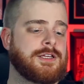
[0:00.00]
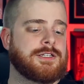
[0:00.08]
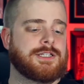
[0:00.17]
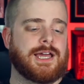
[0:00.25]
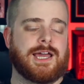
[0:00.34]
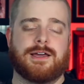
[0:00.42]

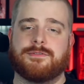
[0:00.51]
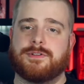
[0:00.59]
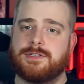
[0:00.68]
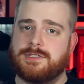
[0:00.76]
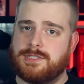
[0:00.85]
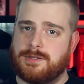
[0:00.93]
to have
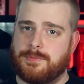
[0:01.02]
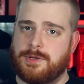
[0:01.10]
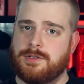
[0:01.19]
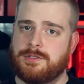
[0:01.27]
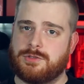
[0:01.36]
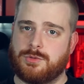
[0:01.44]
some
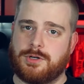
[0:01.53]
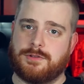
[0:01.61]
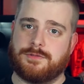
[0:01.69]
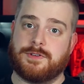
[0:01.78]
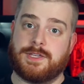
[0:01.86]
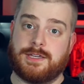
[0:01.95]
sort
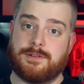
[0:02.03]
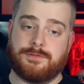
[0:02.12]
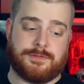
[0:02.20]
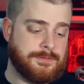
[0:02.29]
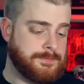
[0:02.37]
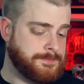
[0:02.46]
of give.